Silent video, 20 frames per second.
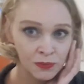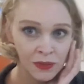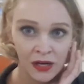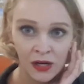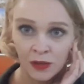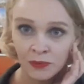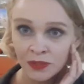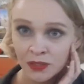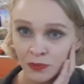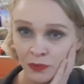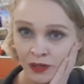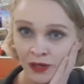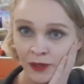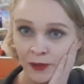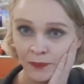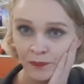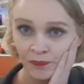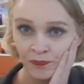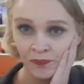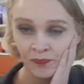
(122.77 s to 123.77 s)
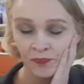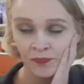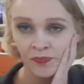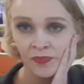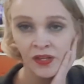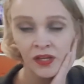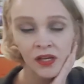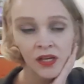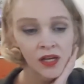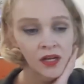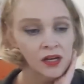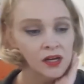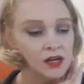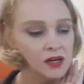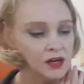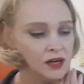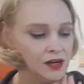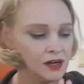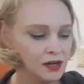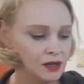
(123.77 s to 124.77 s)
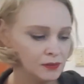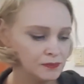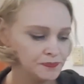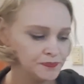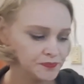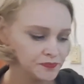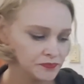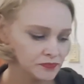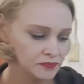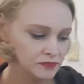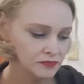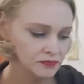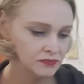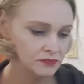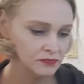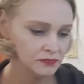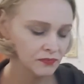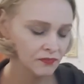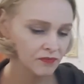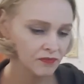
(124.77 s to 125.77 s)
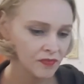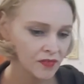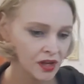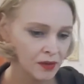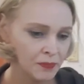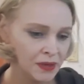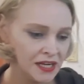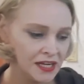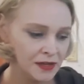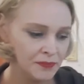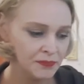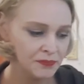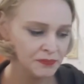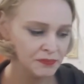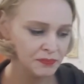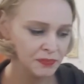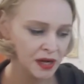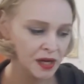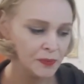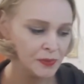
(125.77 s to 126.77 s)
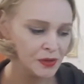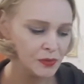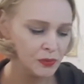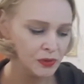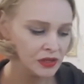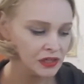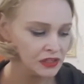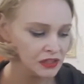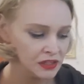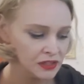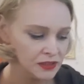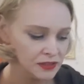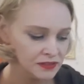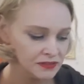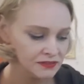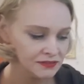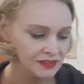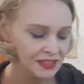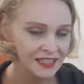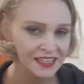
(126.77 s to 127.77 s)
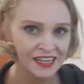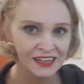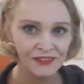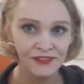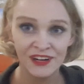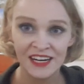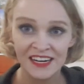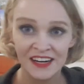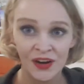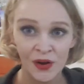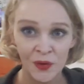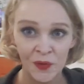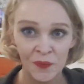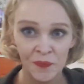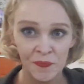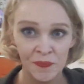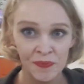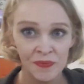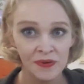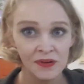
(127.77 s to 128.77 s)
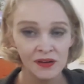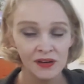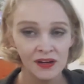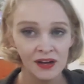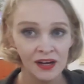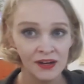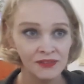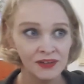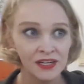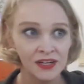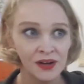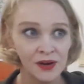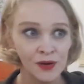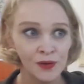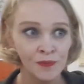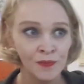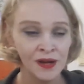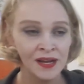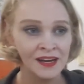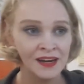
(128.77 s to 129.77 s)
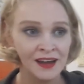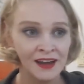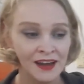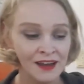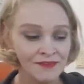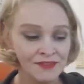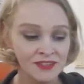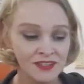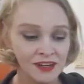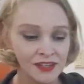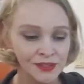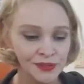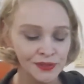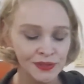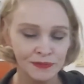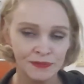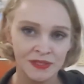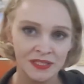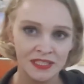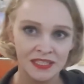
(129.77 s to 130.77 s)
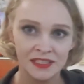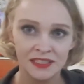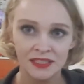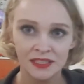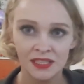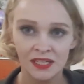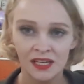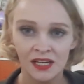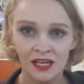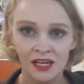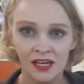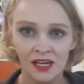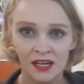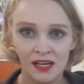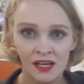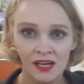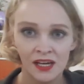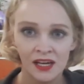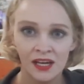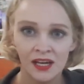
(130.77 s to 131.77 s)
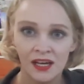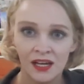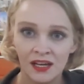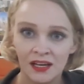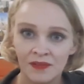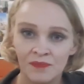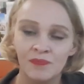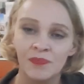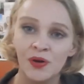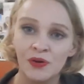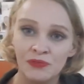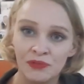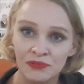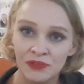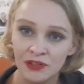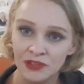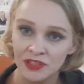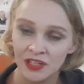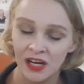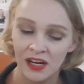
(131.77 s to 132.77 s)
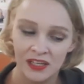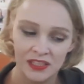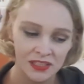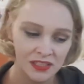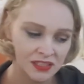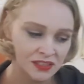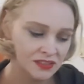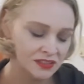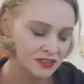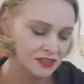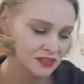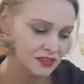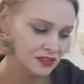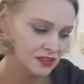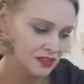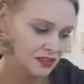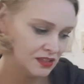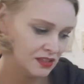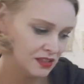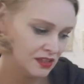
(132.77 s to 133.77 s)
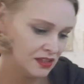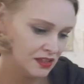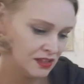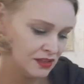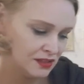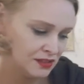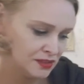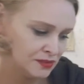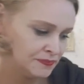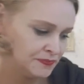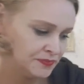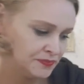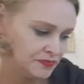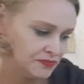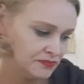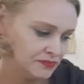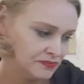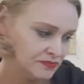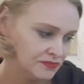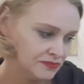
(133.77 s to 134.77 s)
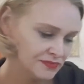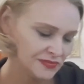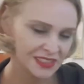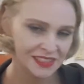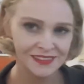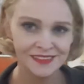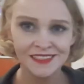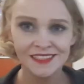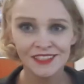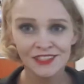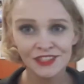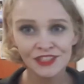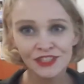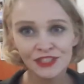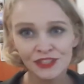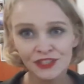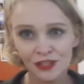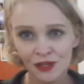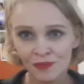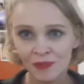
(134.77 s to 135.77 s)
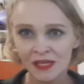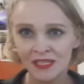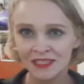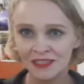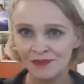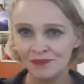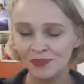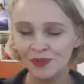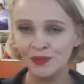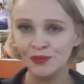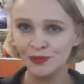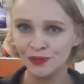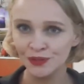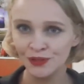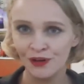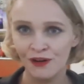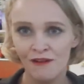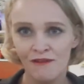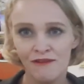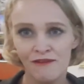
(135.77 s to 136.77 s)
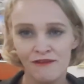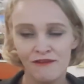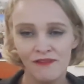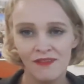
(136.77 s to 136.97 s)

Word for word: to my home as well. Um, I made him buy me water and I ran home. I ran home and I haven't talked to him since. Both of those guys. Um, and these are just some examples of,